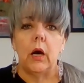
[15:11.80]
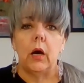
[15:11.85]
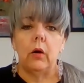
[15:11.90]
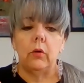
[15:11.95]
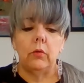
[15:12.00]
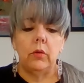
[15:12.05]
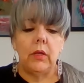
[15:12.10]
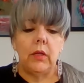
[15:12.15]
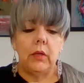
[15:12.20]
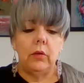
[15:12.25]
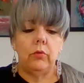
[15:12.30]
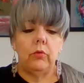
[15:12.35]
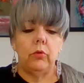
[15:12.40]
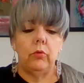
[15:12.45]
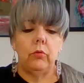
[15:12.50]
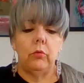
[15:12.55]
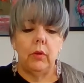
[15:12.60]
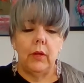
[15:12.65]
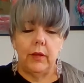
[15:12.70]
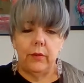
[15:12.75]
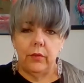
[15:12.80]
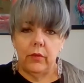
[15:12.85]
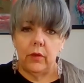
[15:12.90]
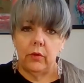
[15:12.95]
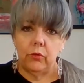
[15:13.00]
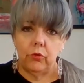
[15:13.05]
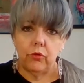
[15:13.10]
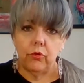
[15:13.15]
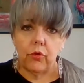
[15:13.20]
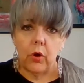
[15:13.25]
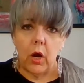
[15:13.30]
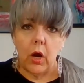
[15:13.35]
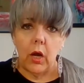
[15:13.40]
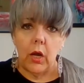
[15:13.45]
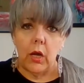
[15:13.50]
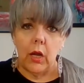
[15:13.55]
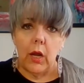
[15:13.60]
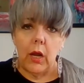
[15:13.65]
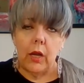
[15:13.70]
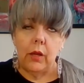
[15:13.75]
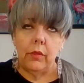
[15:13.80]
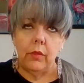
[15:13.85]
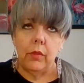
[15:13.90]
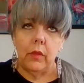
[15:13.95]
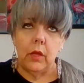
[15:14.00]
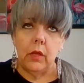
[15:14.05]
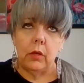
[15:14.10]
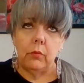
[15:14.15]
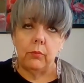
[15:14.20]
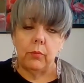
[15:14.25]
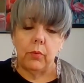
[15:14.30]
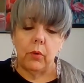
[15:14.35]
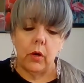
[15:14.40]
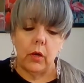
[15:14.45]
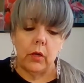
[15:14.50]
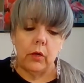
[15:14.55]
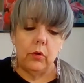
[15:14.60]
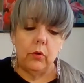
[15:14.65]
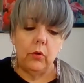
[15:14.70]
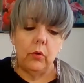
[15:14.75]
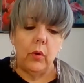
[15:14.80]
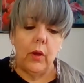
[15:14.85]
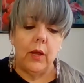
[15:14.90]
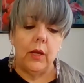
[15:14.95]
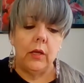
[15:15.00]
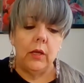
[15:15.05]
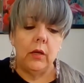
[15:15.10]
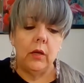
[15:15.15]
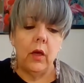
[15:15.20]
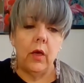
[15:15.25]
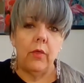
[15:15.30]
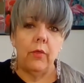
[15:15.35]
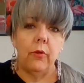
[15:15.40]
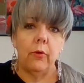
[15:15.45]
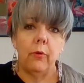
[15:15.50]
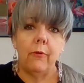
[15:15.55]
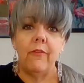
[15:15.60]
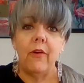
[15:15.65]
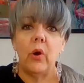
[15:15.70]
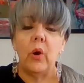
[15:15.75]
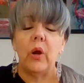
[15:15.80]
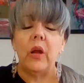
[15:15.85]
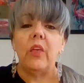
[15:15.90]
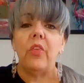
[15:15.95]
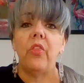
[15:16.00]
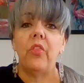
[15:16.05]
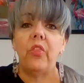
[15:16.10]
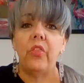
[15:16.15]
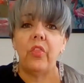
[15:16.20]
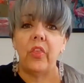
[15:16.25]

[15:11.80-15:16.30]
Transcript: I'll need to let this dry and then probably do another very